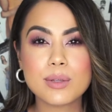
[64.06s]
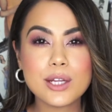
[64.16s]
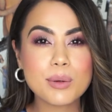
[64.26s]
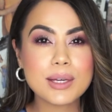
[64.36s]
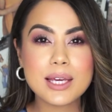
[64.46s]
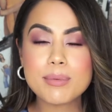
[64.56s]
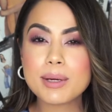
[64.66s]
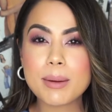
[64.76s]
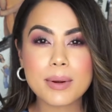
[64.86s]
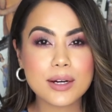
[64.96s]
you know, we keep
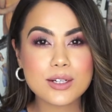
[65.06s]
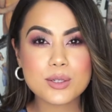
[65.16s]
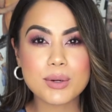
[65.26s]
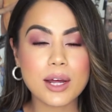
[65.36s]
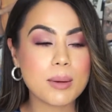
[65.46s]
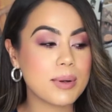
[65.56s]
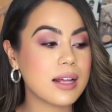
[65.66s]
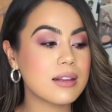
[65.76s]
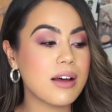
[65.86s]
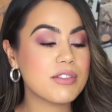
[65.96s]
comparing it to Rihanna, but
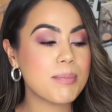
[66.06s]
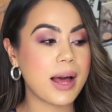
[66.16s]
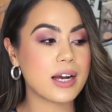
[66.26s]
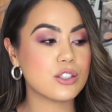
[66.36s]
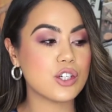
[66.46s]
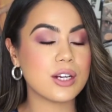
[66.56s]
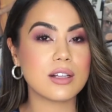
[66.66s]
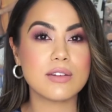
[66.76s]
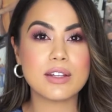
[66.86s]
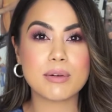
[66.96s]
I love the packaging.
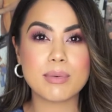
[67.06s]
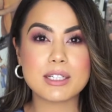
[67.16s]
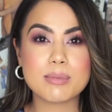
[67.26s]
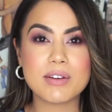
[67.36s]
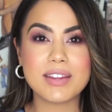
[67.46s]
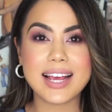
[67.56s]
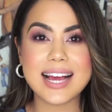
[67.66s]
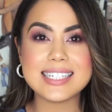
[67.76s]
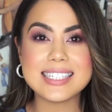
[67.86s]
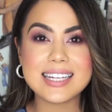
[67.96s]
I love that it reminds me of like
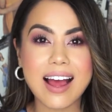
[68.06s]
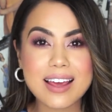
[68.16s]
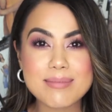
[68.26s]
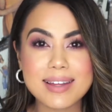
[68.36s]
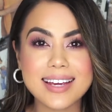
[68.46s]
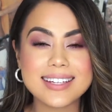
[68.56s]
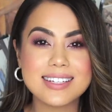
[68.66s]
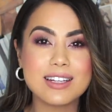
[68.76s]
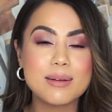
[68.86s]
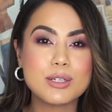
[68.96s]
a
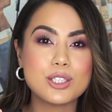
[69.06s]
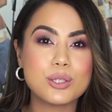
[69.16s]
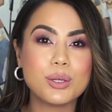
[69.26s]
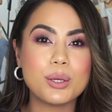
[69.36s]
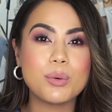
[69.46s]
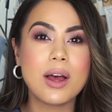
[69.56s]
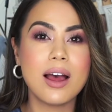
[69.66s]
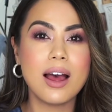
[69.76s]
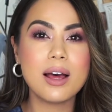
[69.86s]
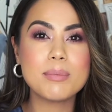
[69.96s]
diamond. Let me show you
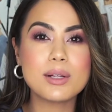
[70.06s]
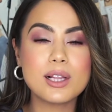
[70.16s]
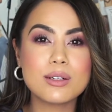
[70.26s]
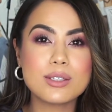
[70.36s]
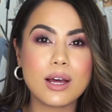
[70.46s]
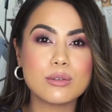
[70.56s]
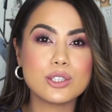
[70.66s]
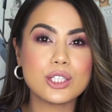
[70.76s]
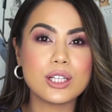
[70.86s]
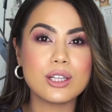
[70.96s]
up close how
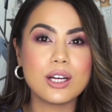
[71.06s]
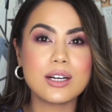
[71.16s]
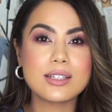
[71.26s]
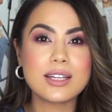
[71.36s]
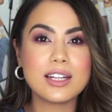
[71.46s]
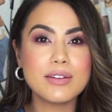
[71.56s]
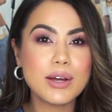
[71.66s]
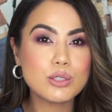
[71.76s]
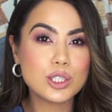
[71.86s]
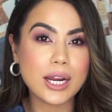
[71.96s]
she looks. And I love
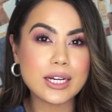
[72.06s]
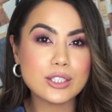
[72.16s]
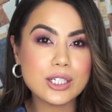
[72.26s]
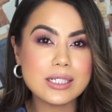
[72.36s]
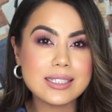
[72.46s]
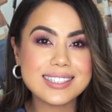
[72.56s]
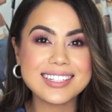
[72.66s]
how shiny she is.